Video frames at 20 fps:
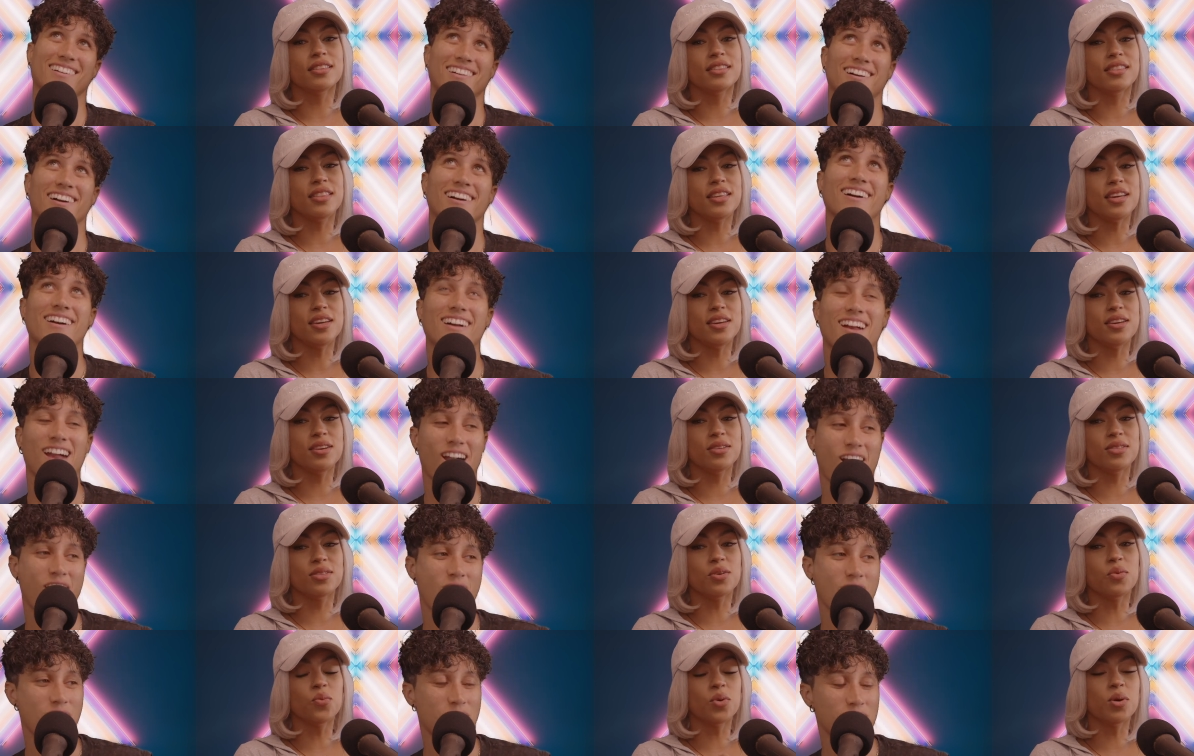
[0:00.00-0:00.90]

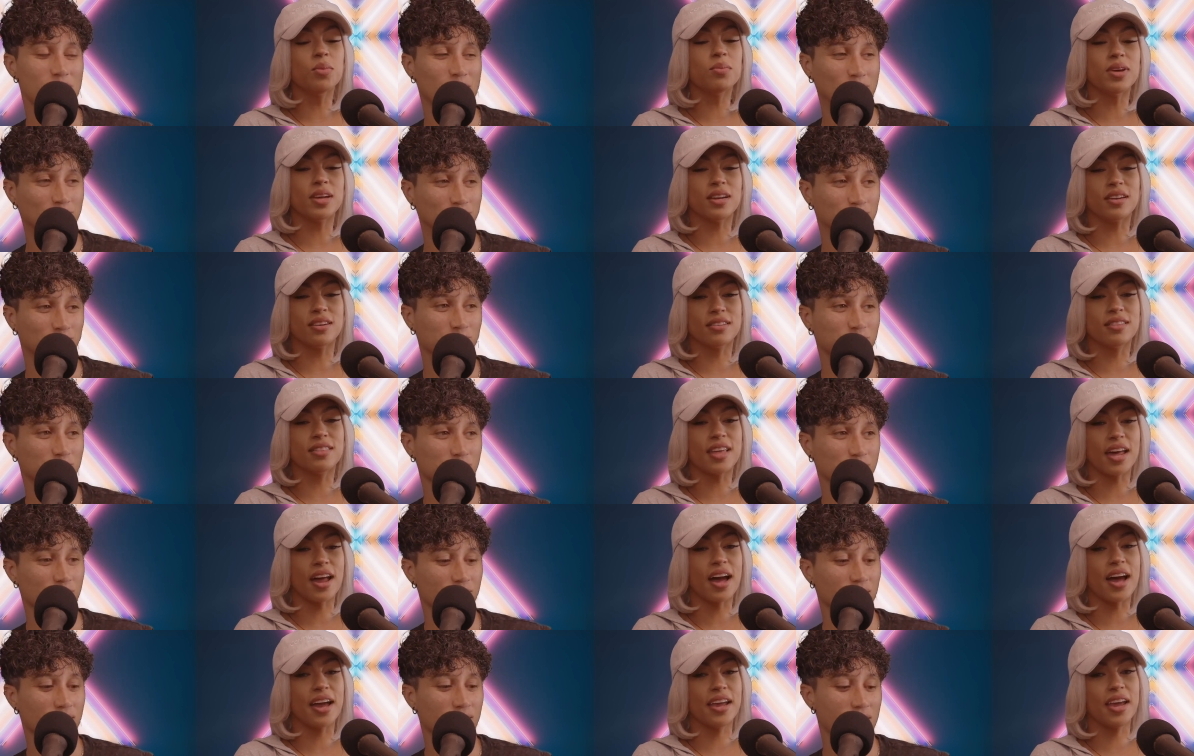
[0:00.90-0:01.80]
Speaker 1: the woman
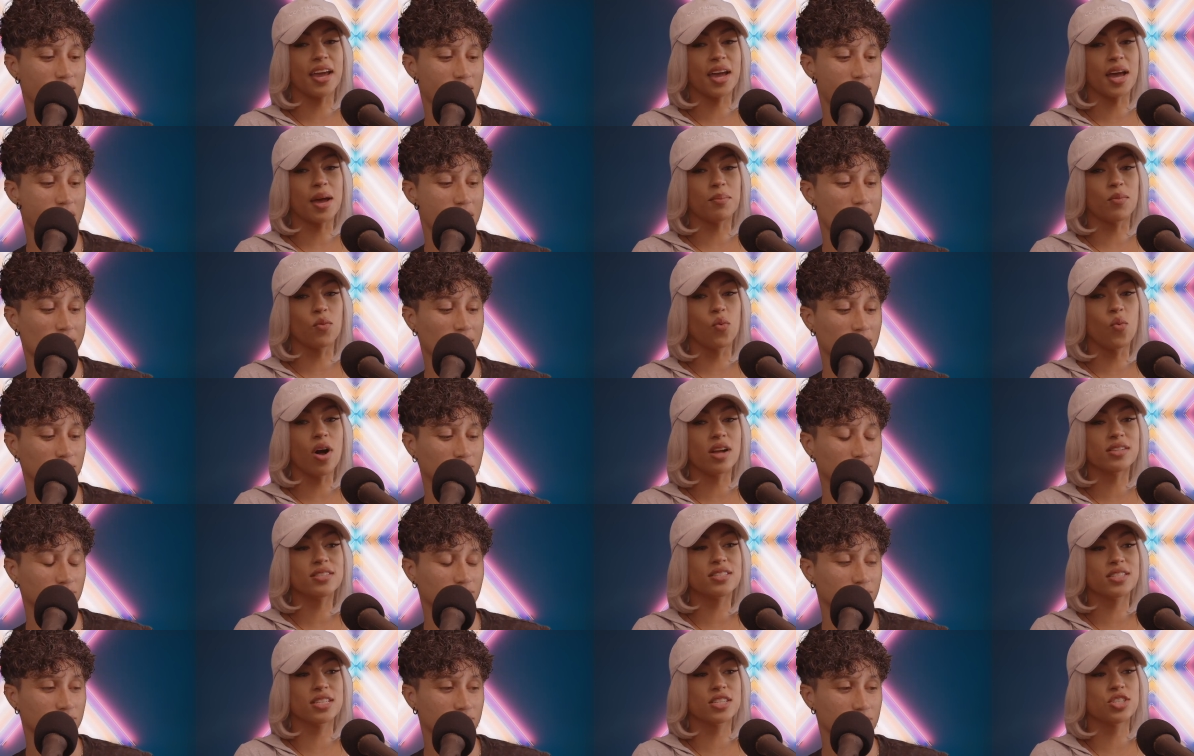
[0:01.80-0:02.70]
that I am
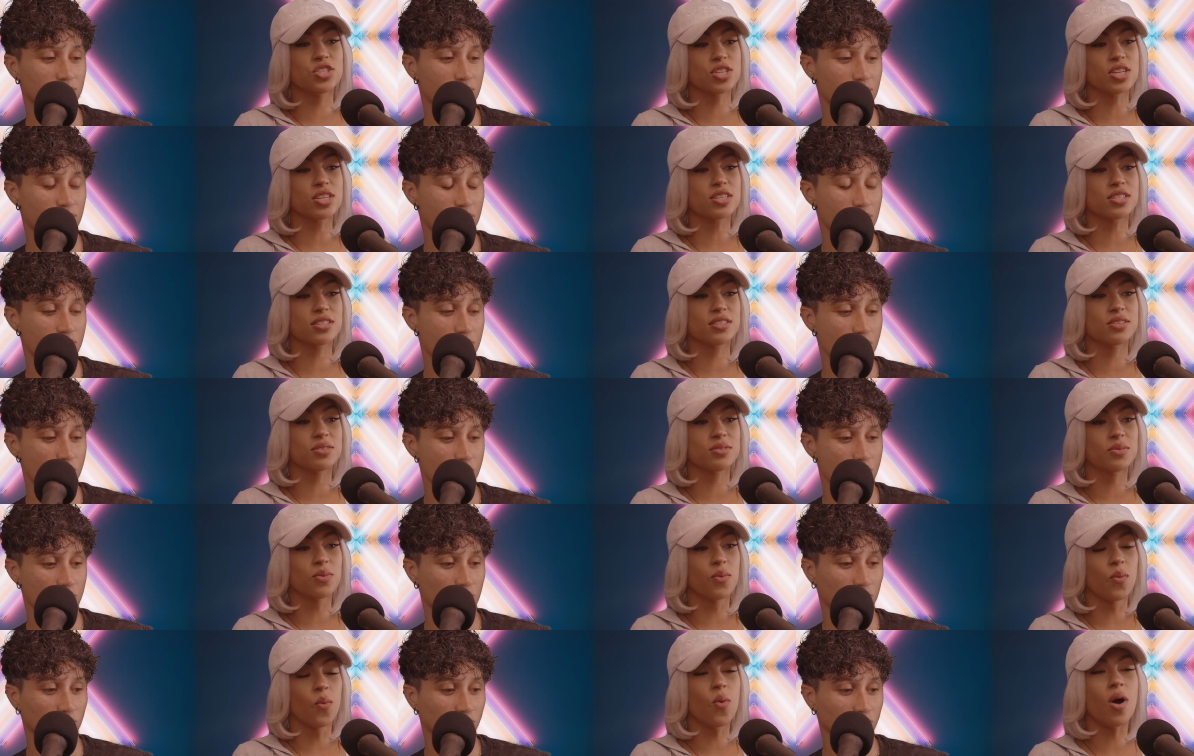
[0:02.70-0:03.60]
wants to just
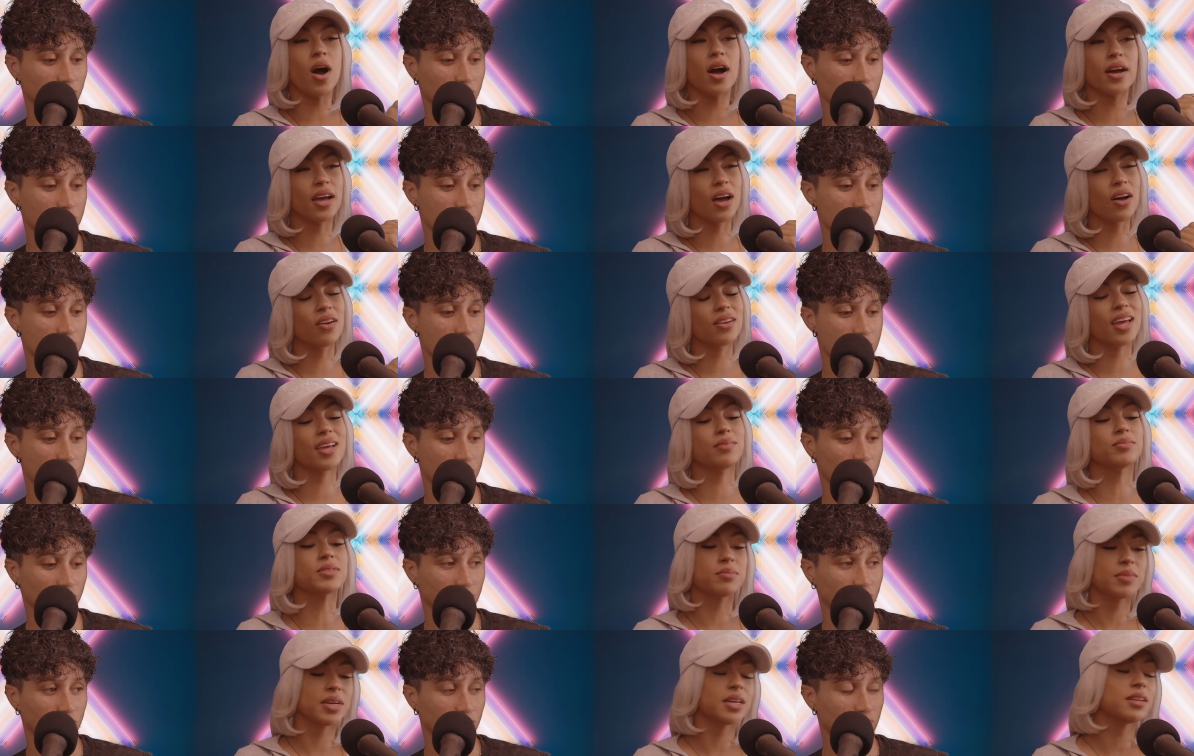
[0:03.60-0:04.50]
walk out.
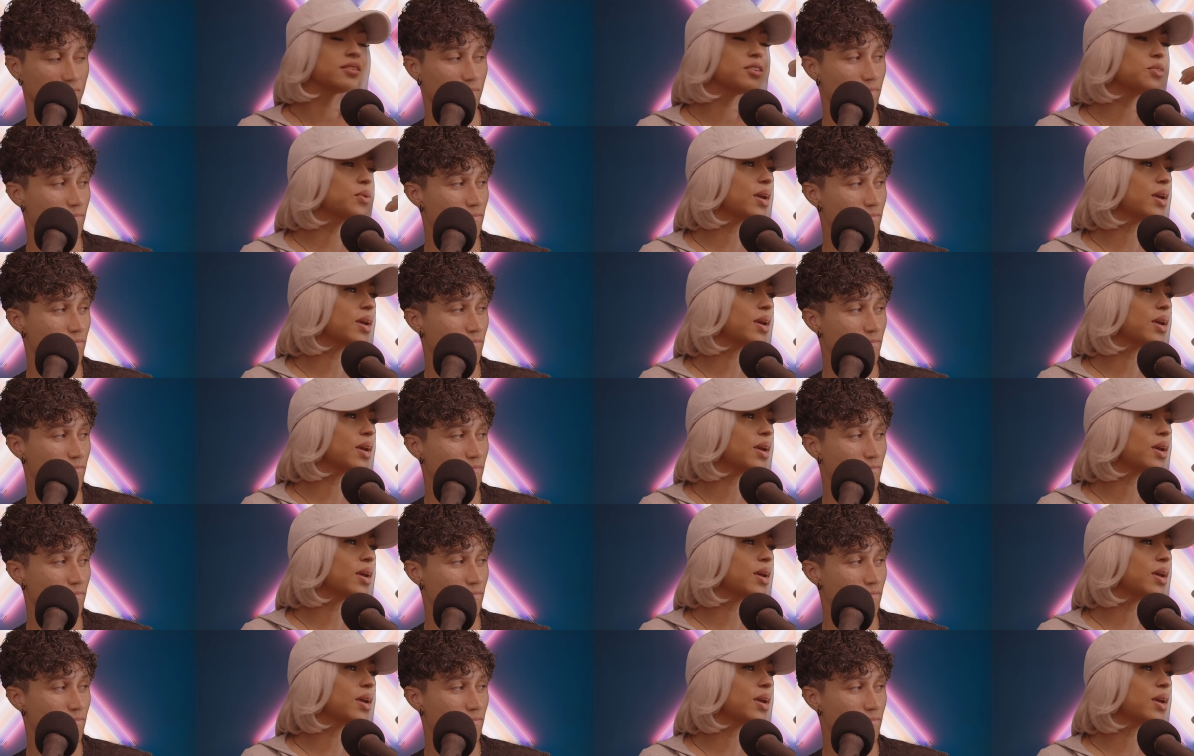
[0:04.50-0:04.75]
Like, man, you